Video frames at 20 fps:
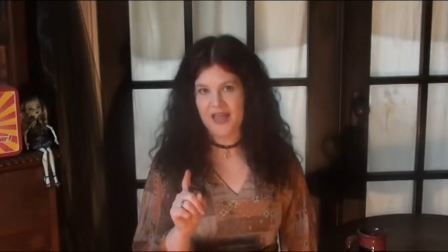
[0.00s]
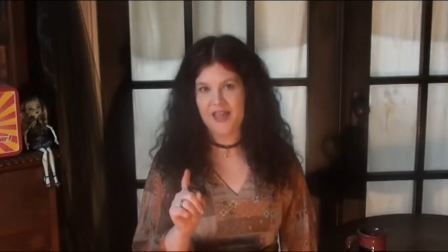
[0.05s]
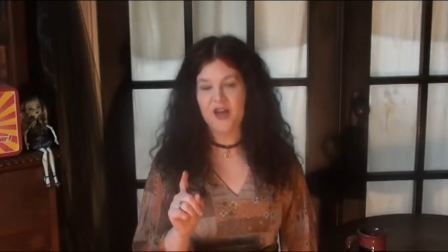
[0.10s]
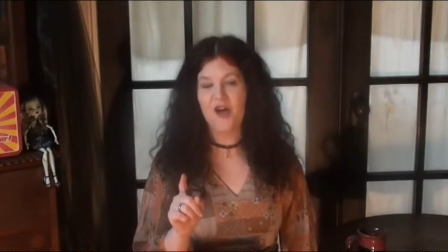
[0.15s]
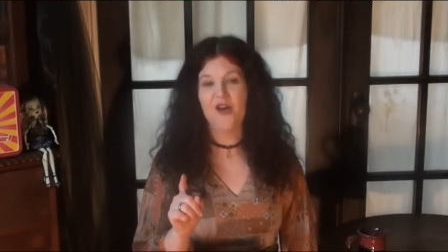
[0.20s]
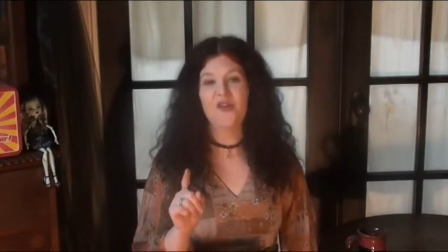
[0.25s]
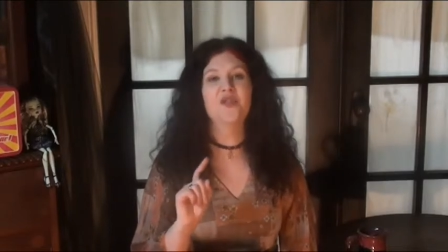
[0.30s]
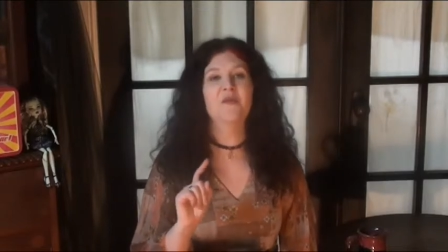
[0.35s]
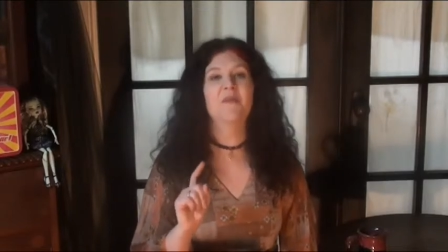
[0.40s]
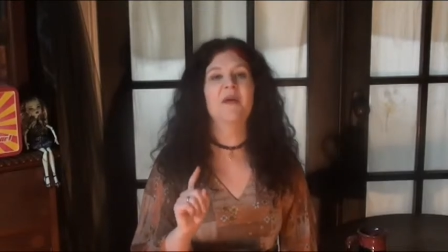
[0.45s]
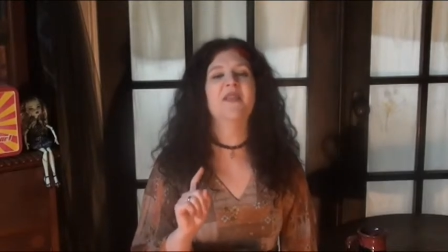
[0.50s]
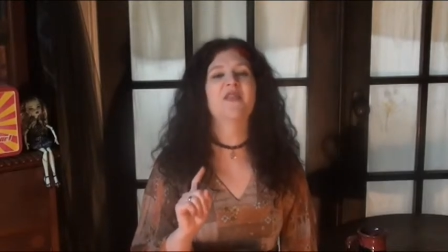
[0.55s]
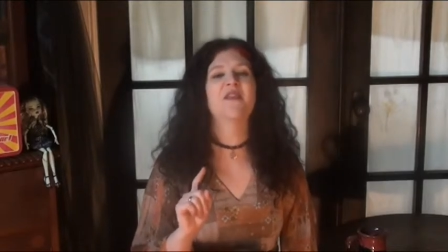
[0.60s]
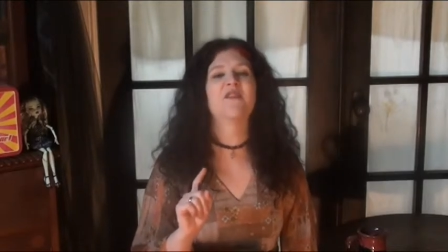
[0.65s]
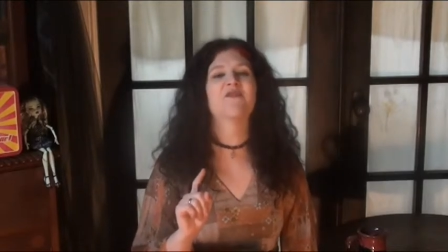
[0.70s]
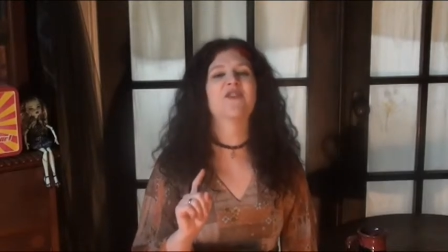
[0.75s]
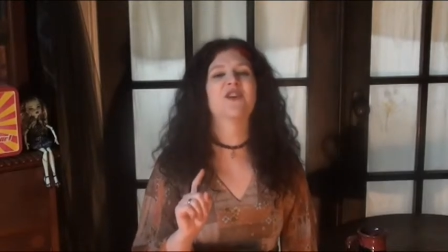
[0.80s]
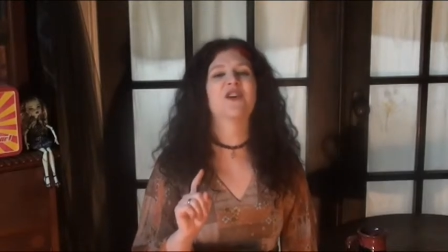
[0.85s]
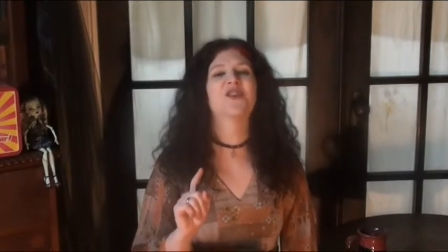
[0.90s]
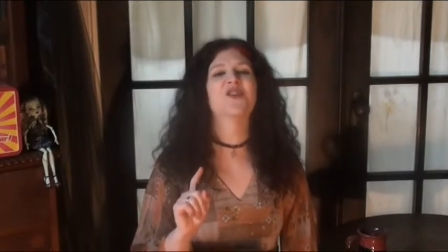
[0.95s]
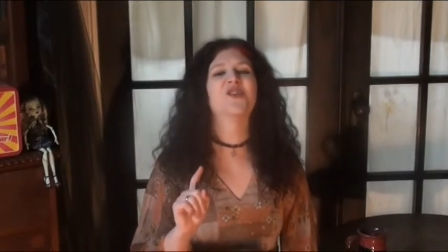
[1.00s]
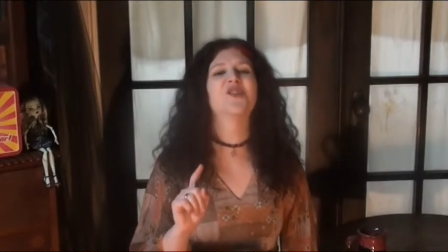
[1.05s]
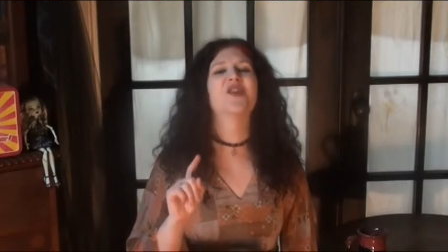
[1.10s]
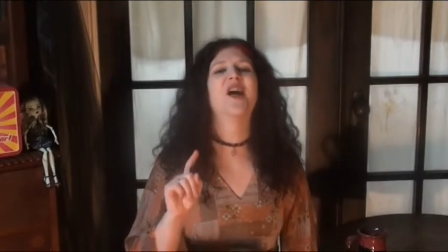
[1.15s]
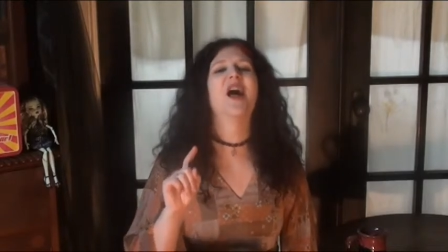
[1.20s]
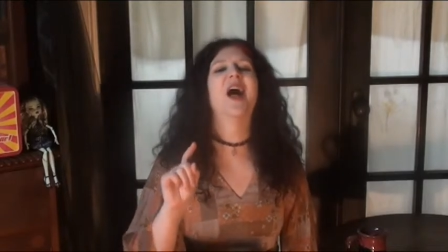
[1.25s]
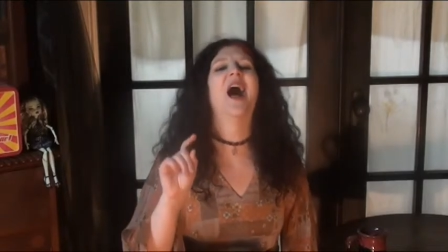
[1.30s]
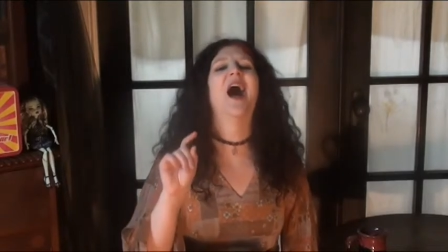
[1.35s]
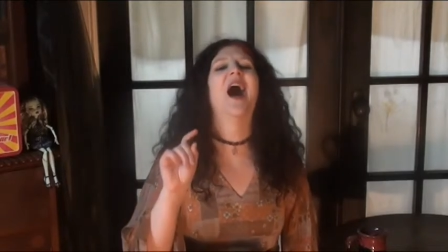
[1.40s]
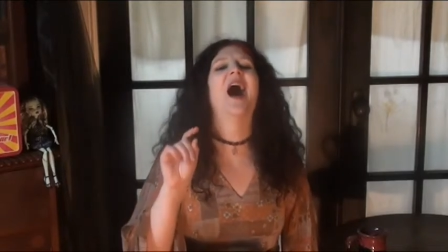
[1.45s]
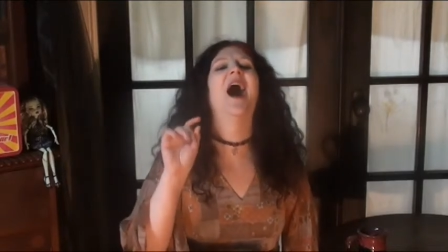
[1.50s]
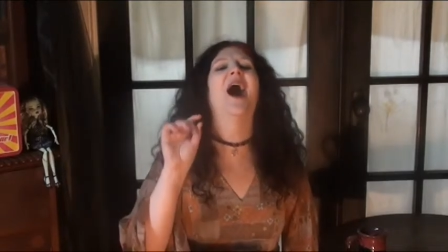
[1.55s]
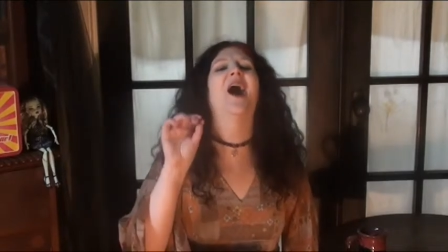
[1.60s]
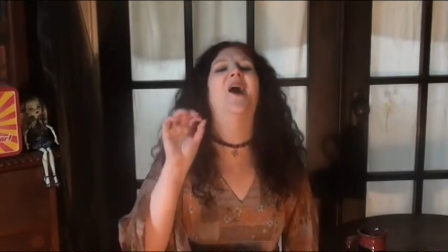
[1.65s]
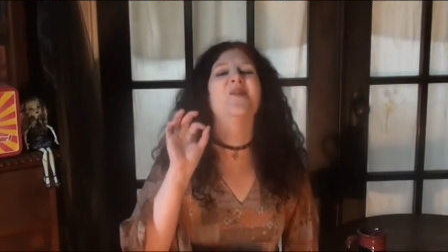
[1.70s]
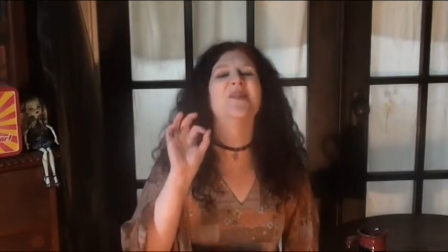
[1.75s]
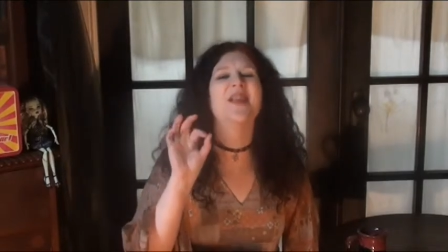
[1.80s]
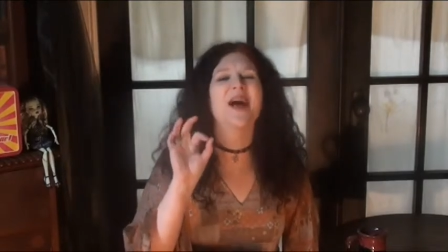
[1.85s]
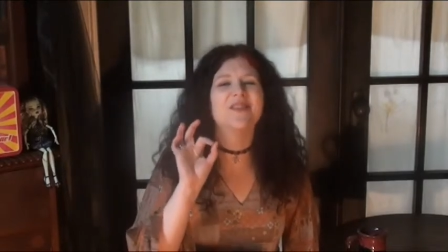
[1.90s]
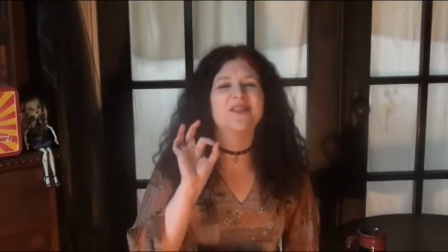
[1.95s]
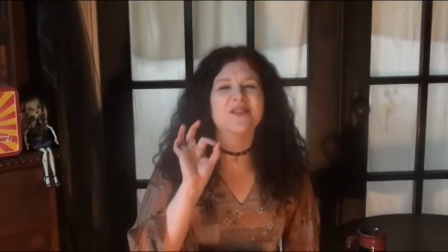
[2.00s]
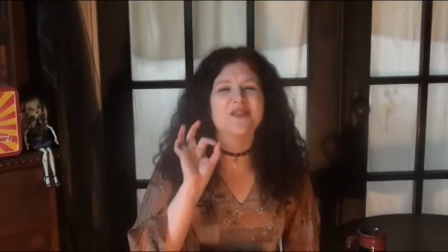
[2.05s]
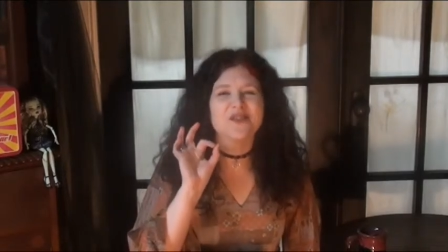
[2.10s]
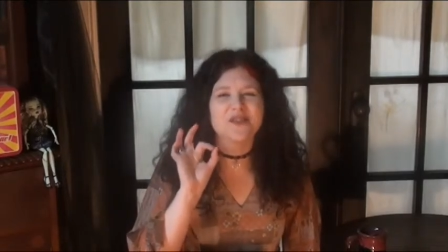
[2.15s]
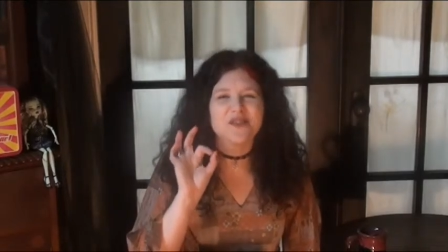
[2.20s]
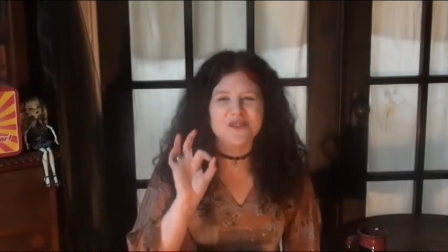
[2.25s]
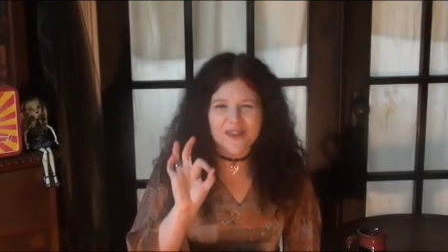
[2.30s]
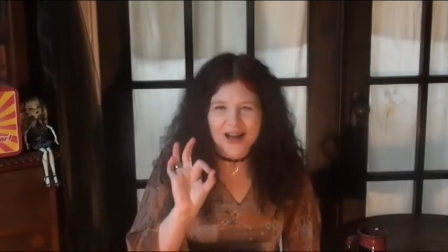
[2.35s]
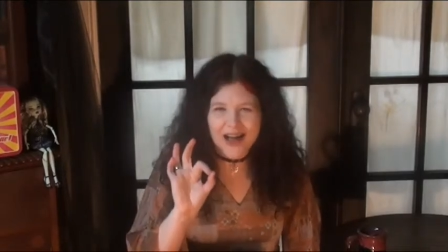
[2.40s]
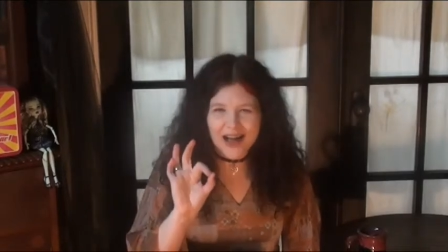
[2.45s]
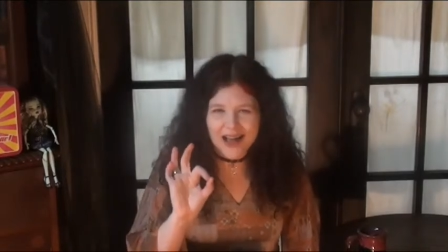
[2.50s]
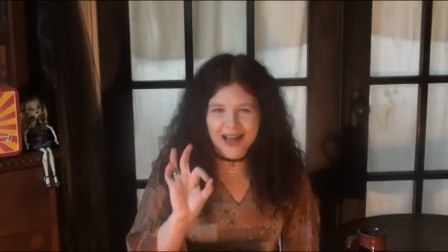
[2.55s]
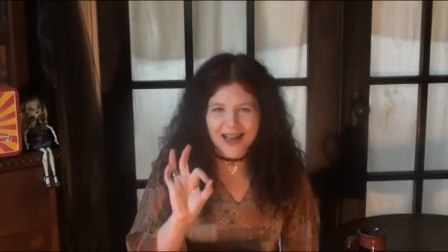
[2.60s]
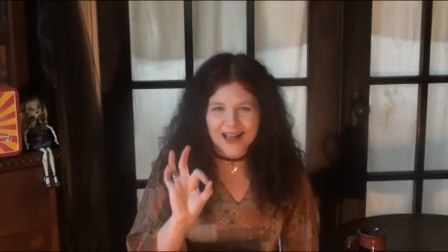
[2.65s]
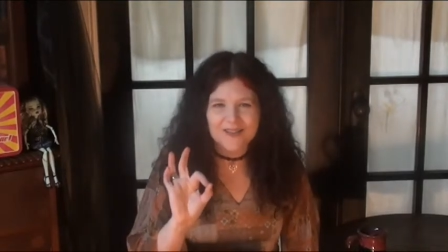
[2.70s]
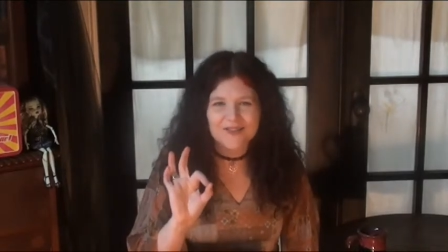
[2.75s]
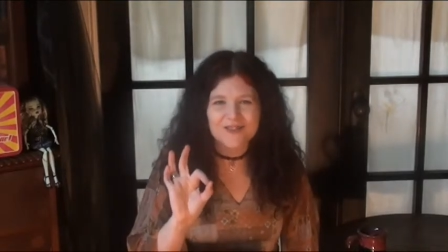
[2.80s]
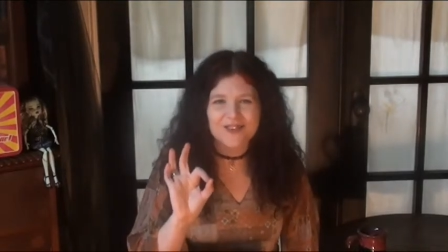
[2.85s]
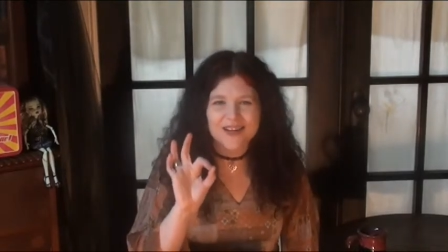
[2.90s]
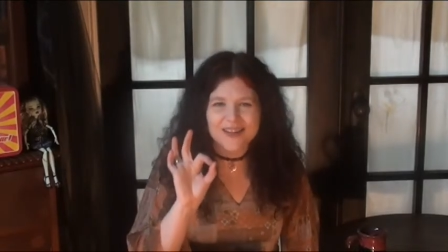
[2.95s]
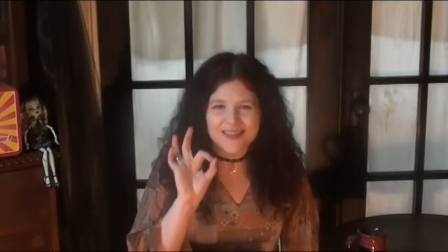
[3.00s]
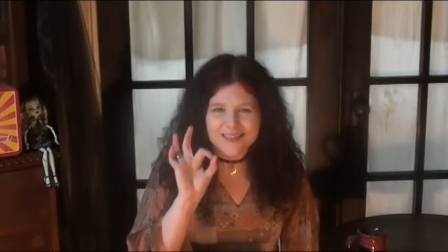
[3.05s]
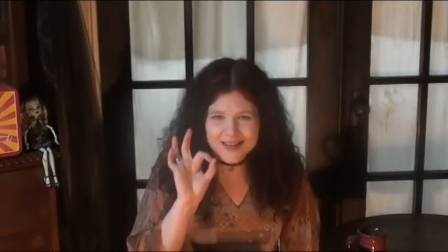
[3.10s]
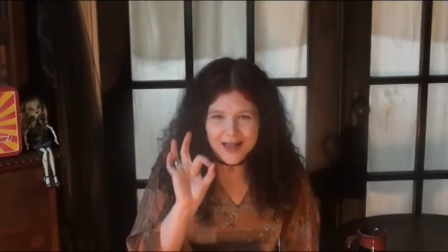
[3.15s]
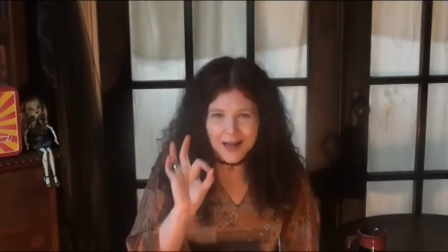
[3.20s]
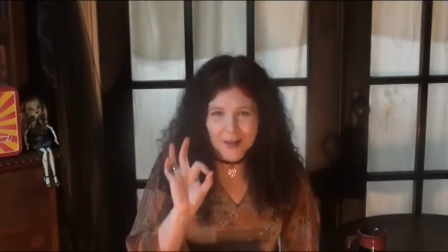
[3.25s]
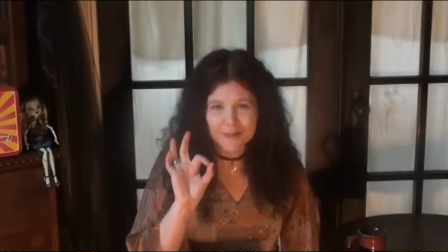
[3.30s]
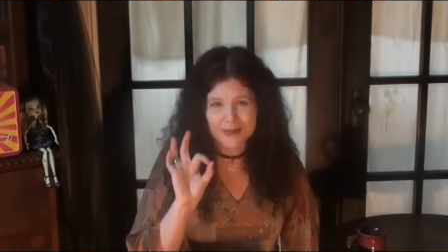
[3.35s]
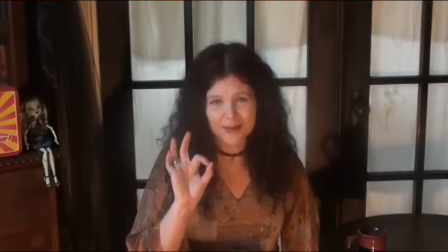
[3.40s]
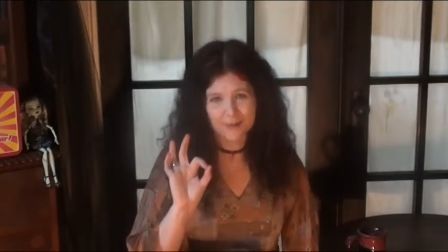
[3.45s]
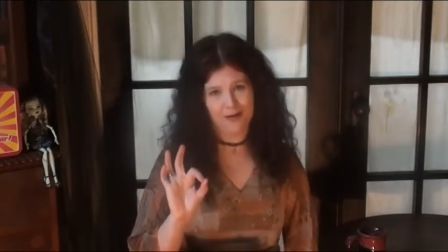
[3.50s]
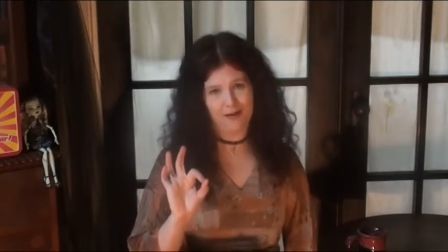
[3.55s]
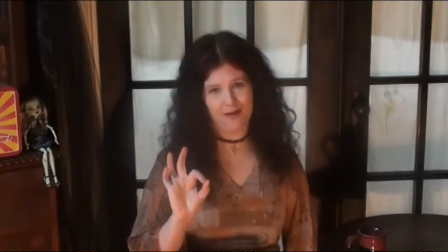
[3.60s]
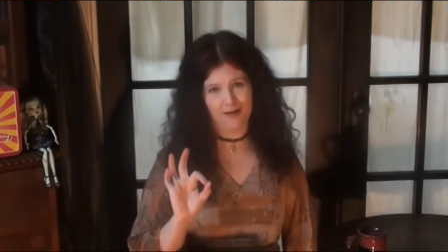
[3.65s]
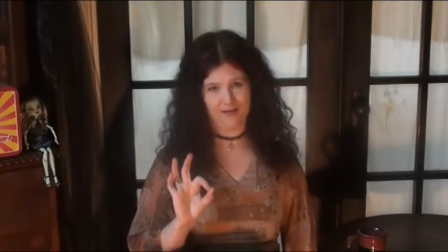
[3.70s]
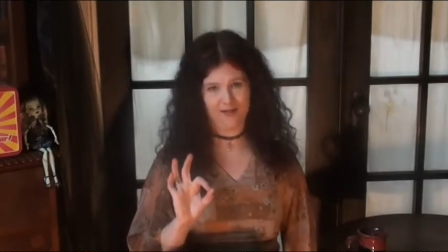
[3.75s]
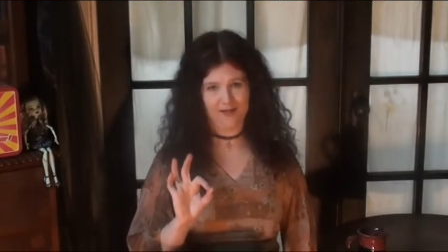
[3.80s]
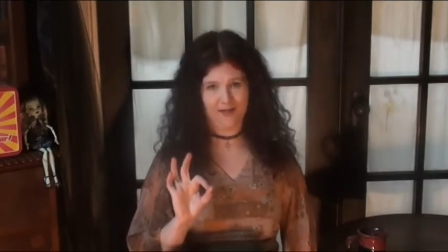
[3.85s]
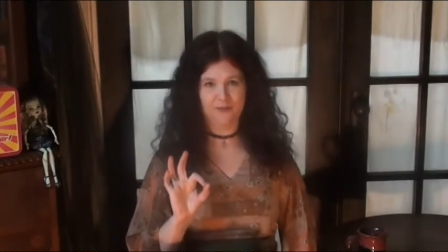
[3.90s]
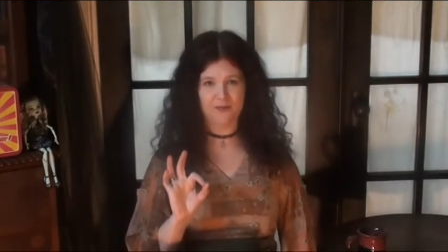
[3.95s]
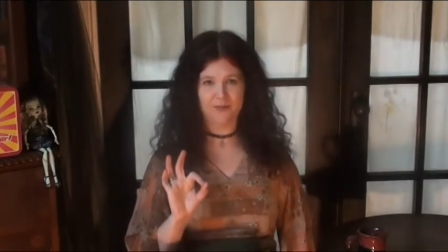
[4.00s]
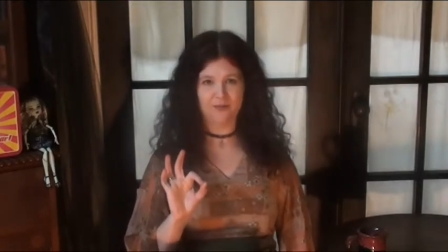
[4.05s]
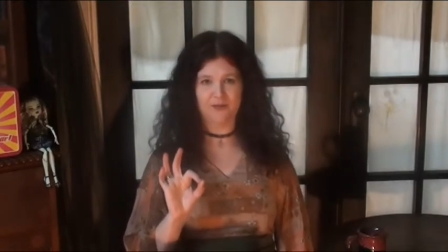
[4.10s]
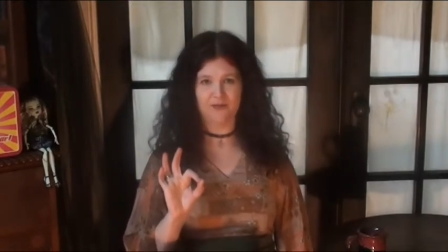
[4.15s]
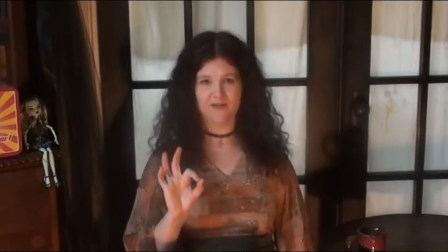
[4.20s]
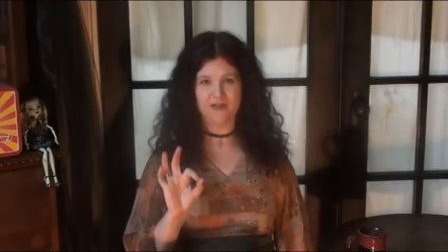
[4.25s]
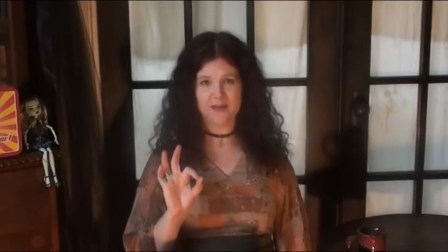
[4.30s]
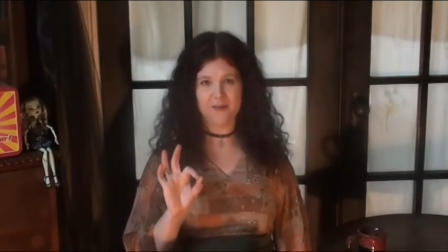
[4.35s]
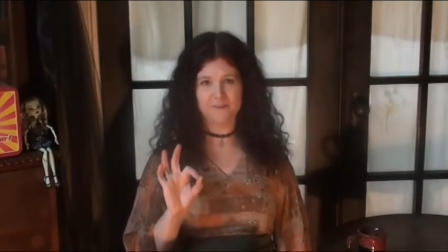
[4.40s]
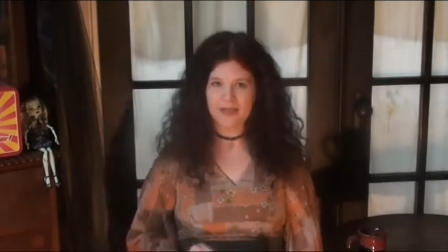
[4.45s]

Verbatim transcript: he also made the first How Not to Survive a Zombie Apocalypse movie.